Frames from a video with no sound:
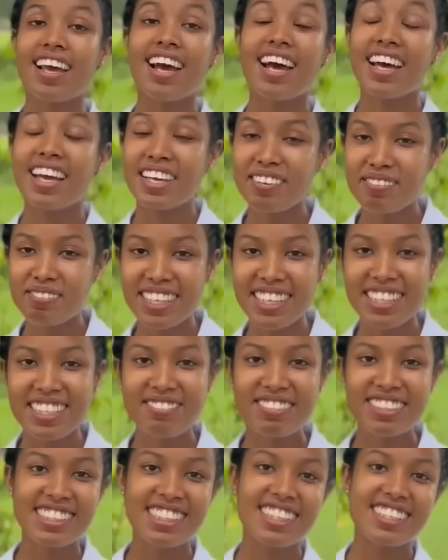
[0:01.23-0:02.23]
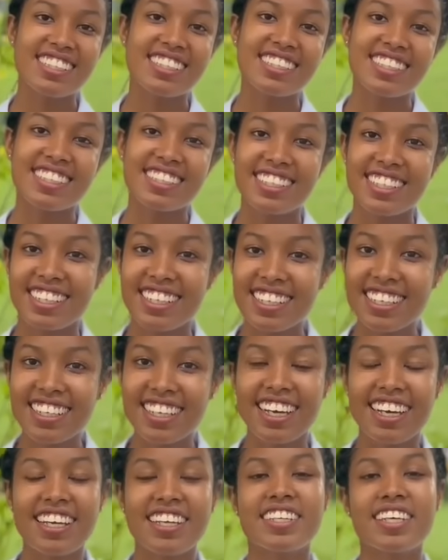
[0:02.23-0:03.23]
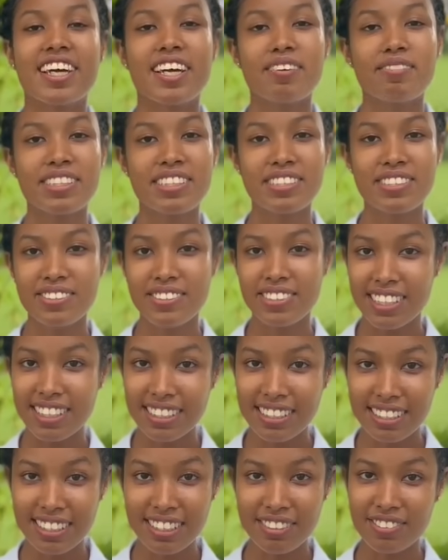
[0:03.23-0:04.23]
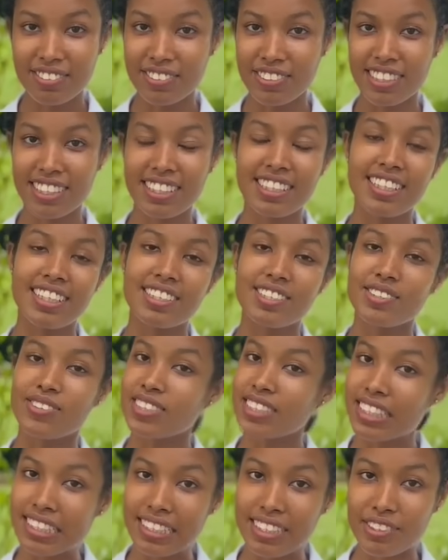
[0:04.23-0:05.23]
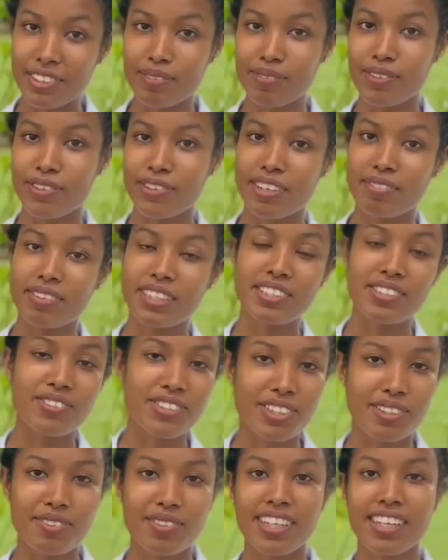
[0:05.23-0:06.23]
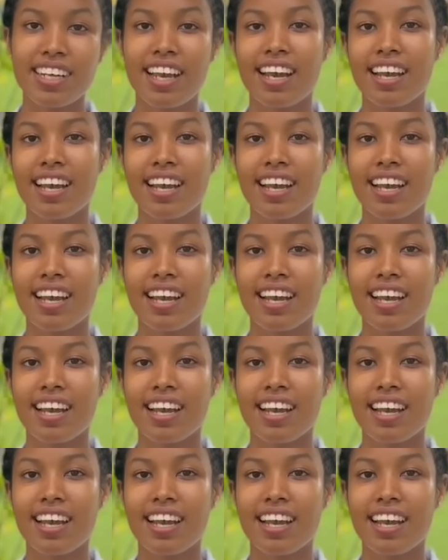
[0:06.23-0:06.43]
Hi, my name is Denicia Chedda, and I'm a student enrolled in the Associate Degree Program in Social Work